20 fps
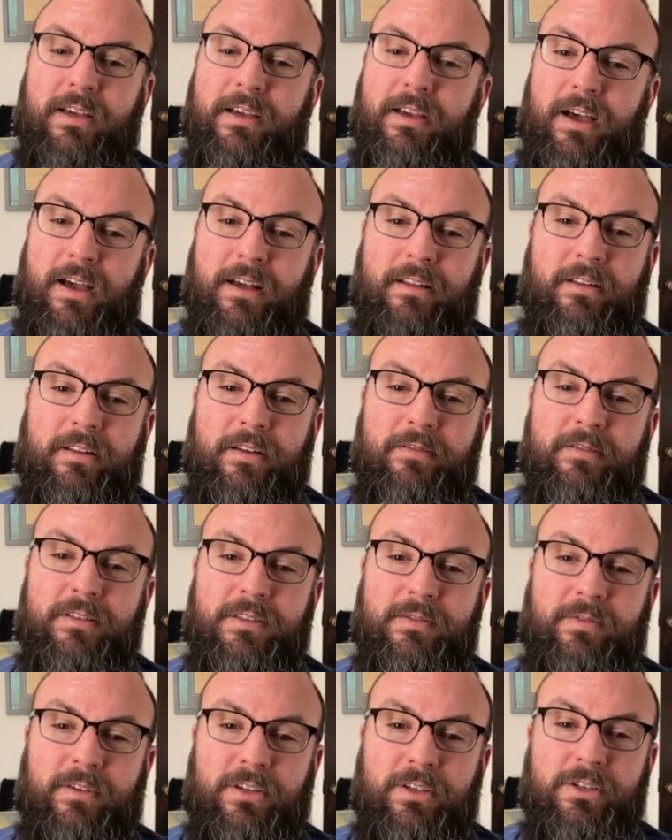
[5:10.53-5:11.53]
I love this
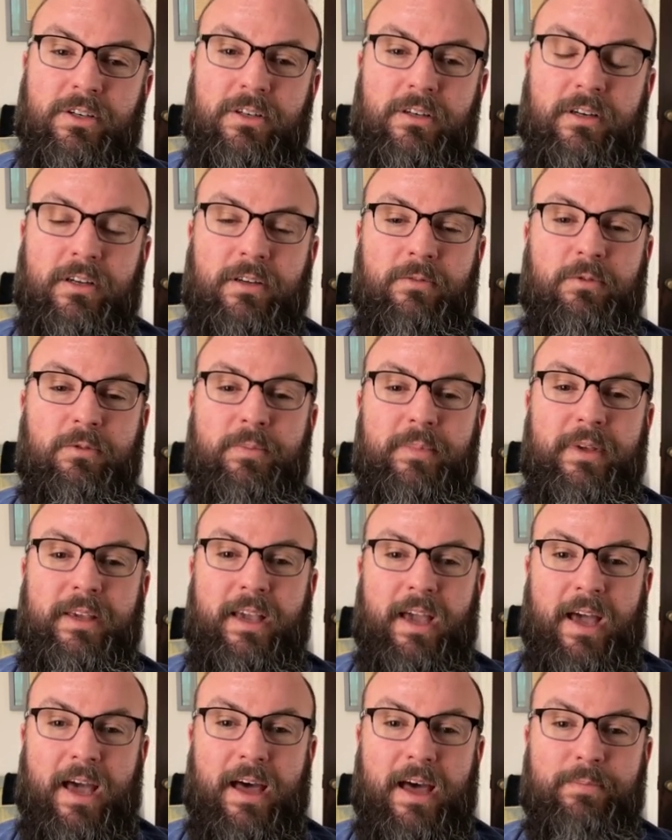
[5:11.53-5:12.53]
feature and would be
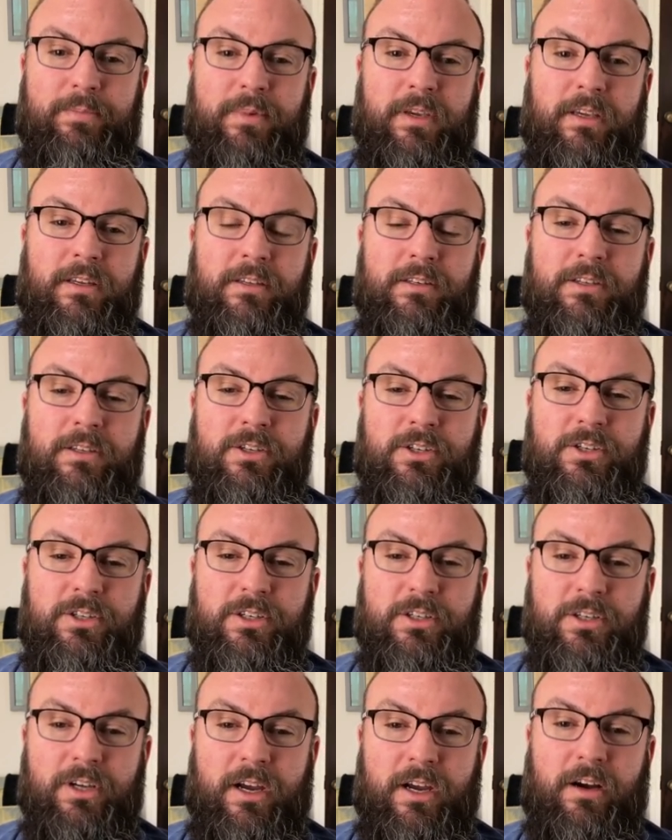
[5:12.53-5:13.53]
happy to
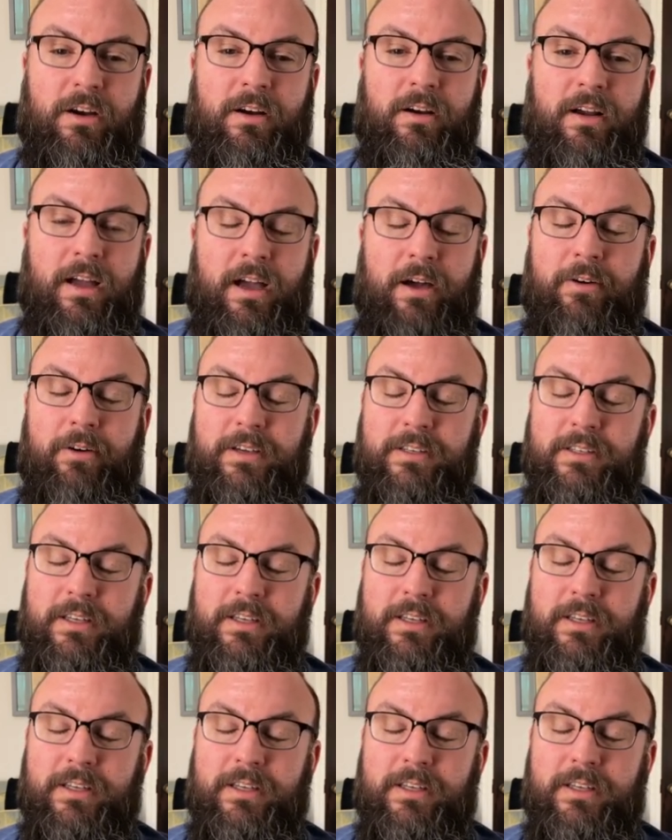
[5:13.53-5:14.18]
share how I set